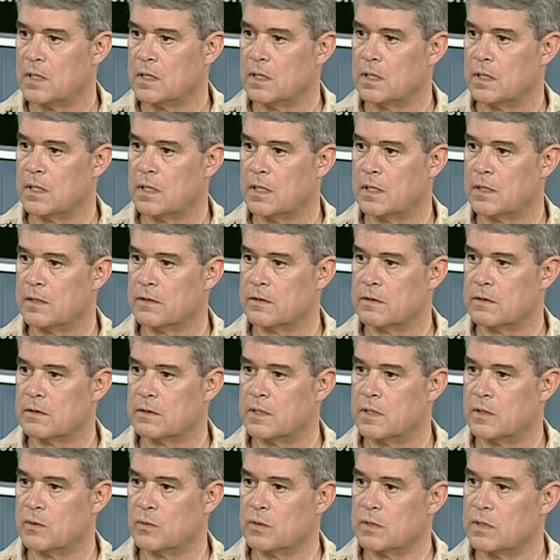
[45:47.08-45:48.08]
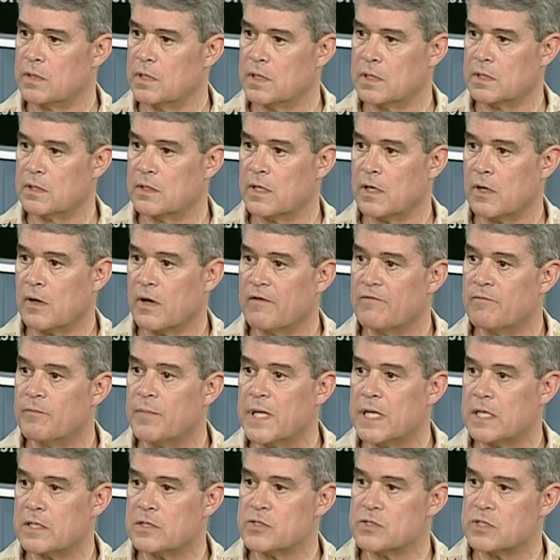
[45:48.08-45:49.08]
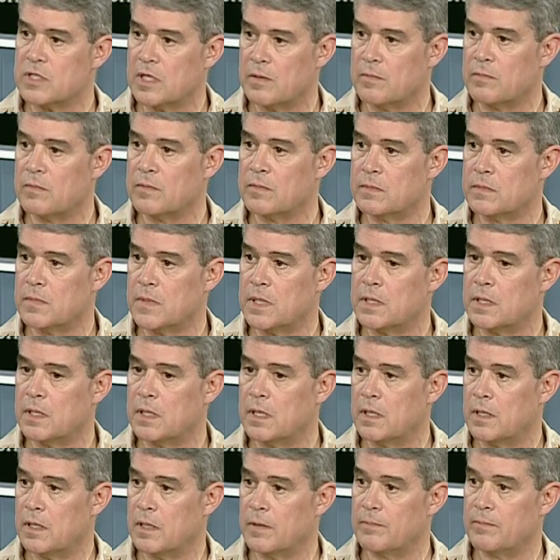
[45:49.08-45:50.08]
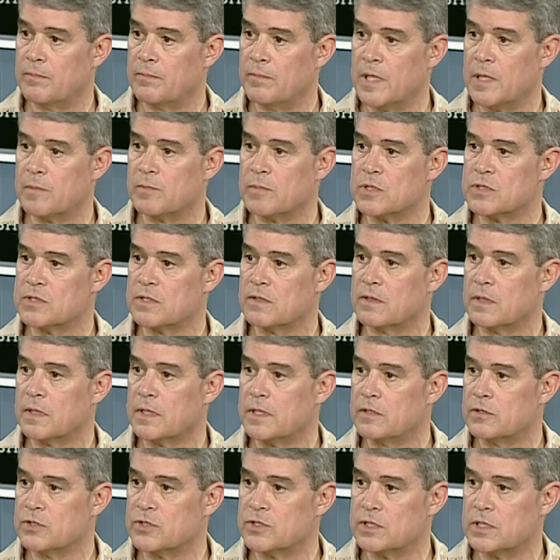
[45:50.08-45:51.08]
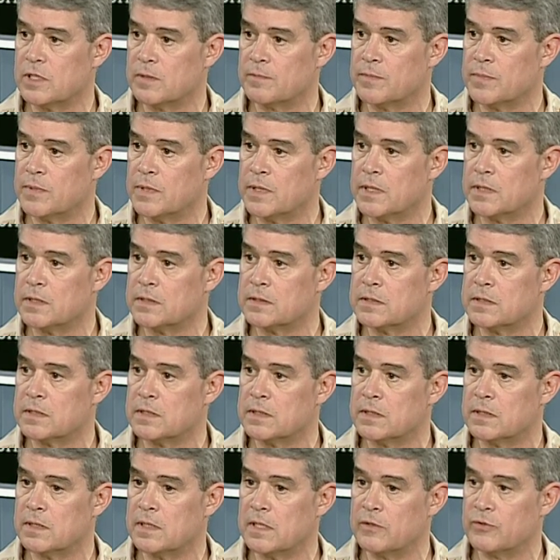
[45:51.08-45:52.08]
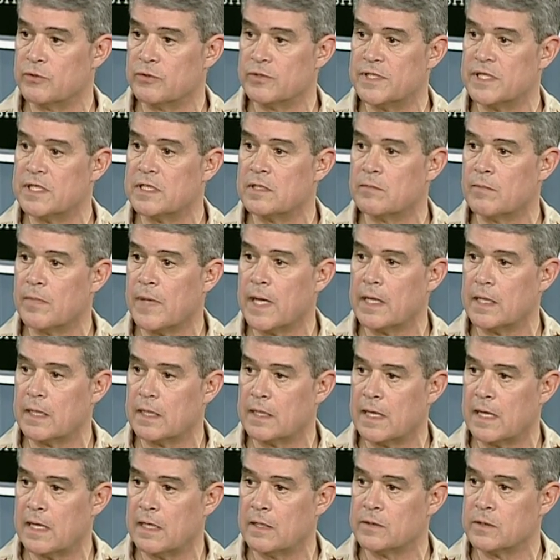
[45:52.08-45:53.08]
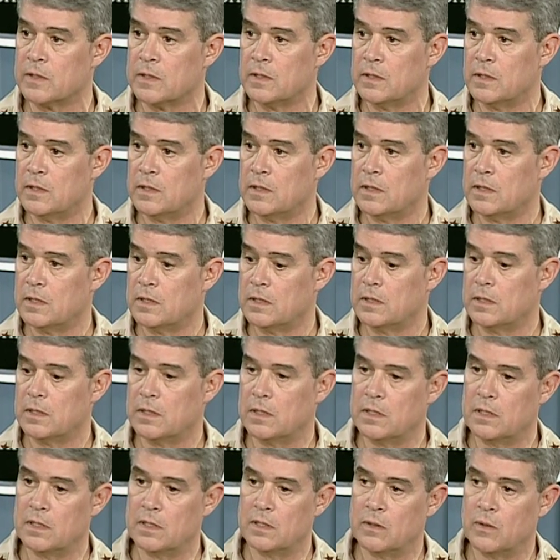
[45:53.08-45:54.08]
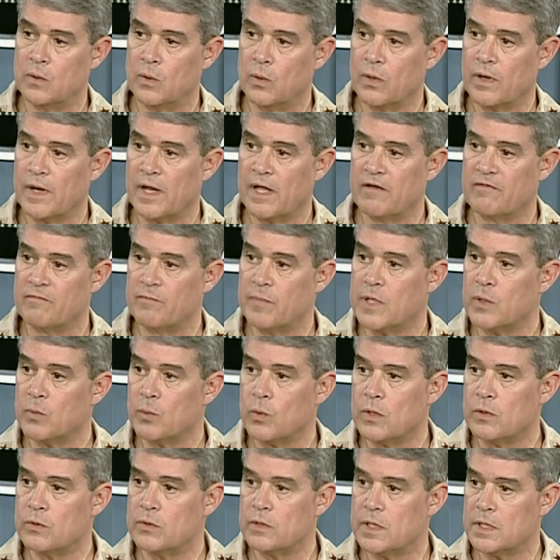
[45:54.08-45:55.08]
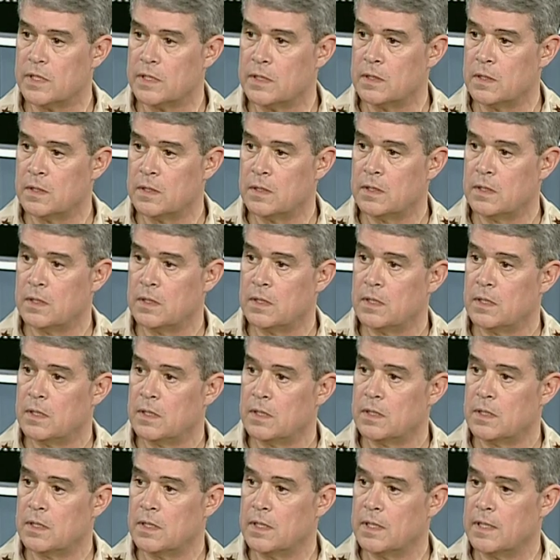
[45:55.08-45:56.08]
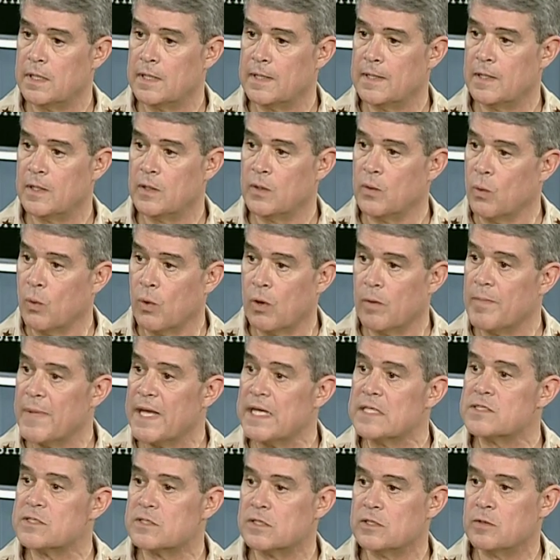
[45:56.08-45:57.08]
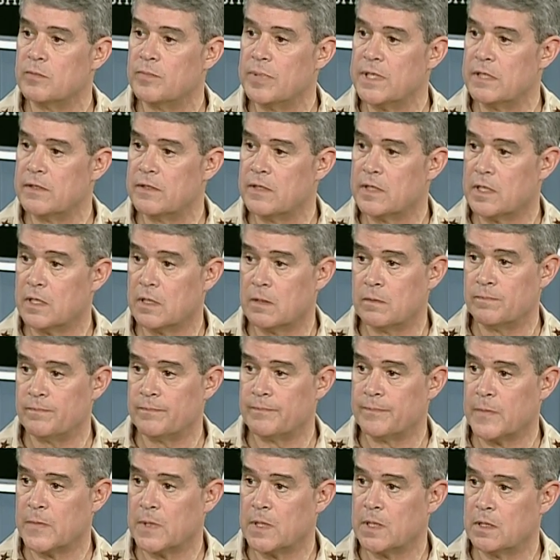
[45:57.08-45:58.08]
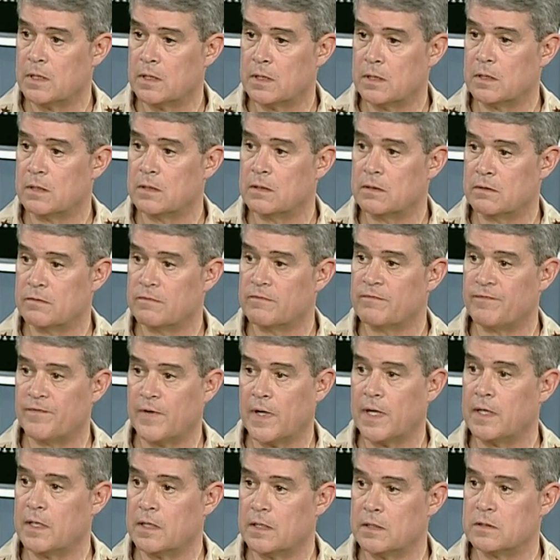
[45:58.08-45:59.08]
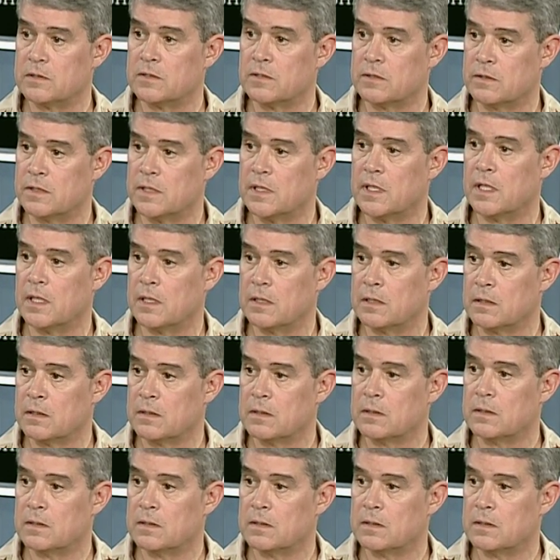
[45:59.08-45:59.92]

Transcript: uh, that that there have been some uh, members of the leadership that uh, either didn't make it out uh, or have been wounded uh, or may still be there uh, fighting to the end.